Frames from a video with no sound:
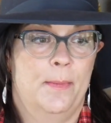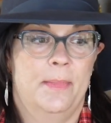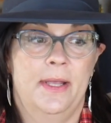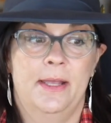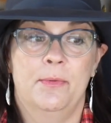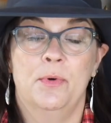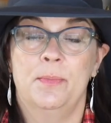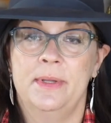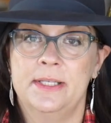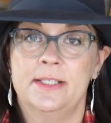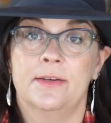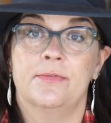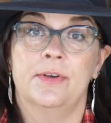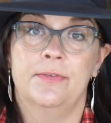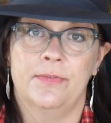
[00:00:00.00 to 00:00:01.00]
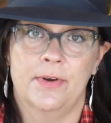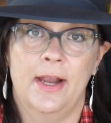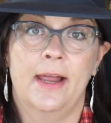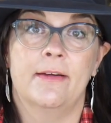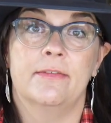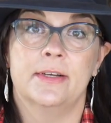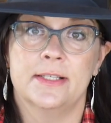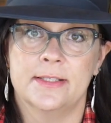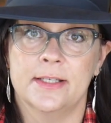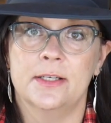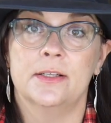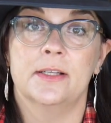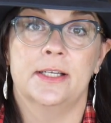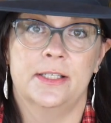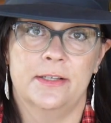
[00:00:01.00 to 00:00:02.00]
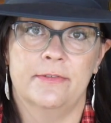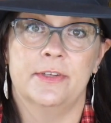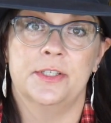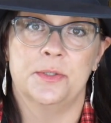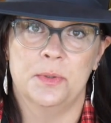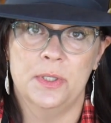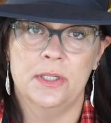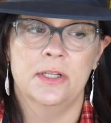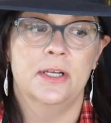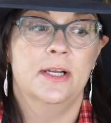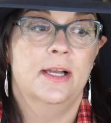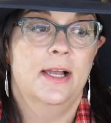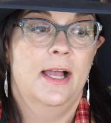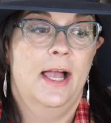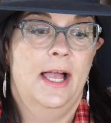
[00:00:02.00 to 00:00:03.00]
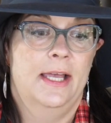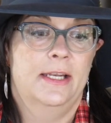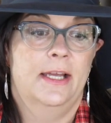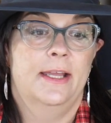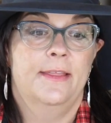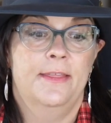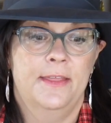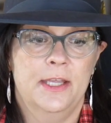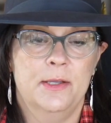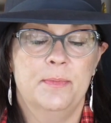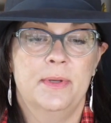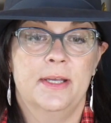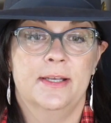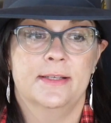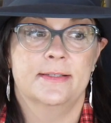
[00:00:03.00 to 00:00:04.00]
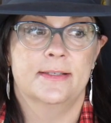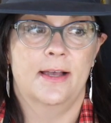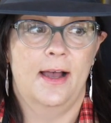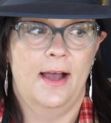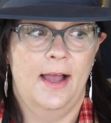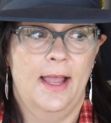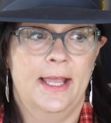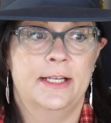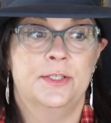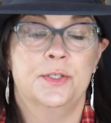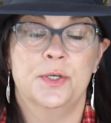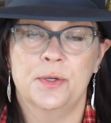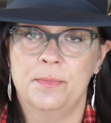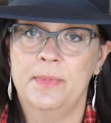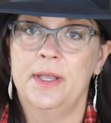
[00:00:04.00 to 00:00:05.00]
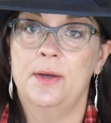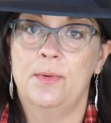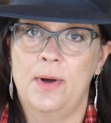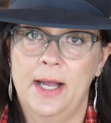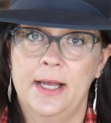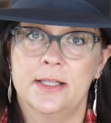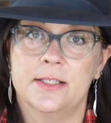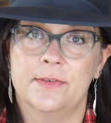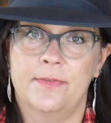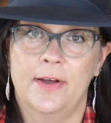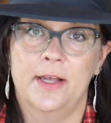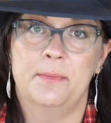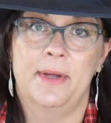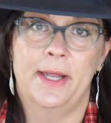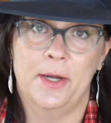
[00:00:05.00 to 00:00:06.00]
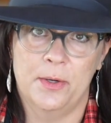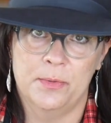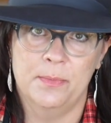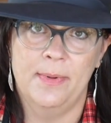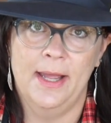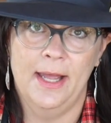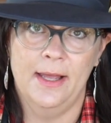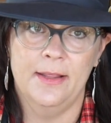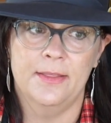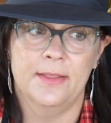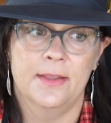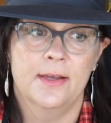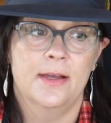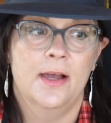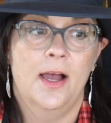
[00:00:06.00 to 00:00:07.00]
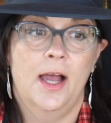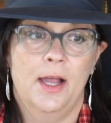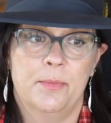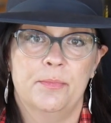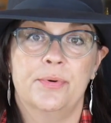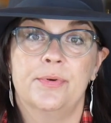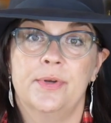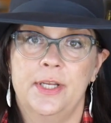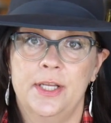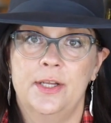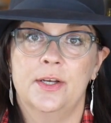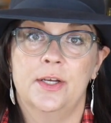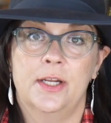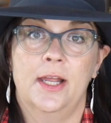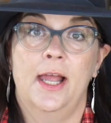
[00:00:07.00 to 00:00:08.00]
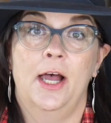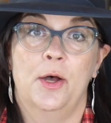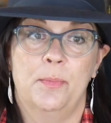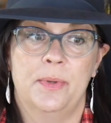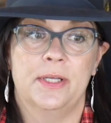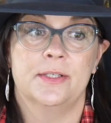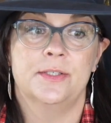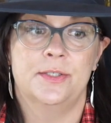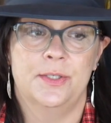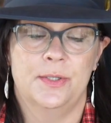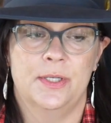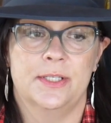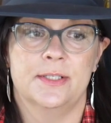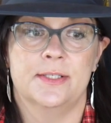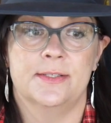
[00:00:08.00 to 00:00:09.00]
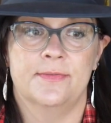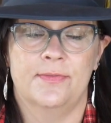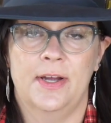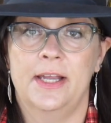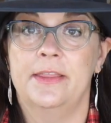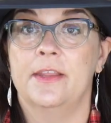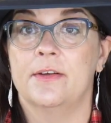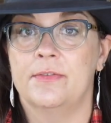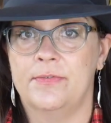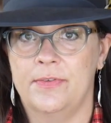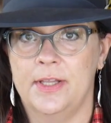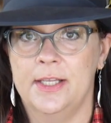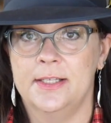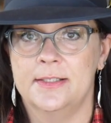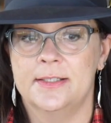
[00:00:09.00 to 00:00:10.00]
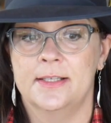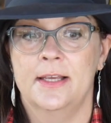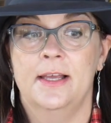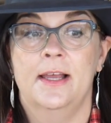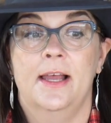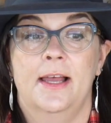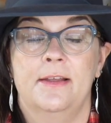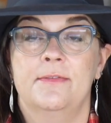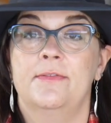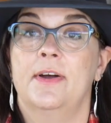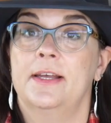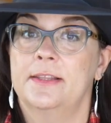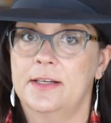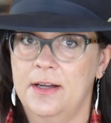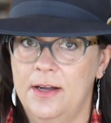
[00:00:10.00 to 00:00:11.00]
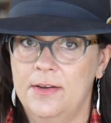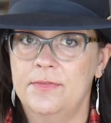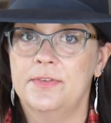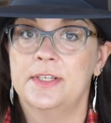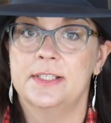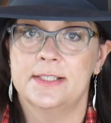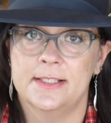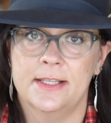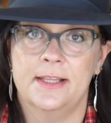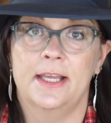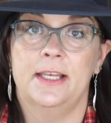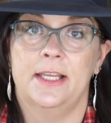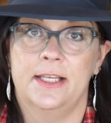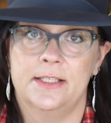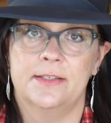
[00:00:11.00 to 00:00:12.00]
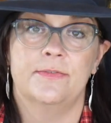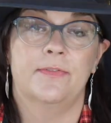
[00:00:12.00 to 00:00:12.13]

It will be different for every single individual, and I think because it took me a while to find my own path, I'm pretty good at helping students find their feet and find the confidence that they need to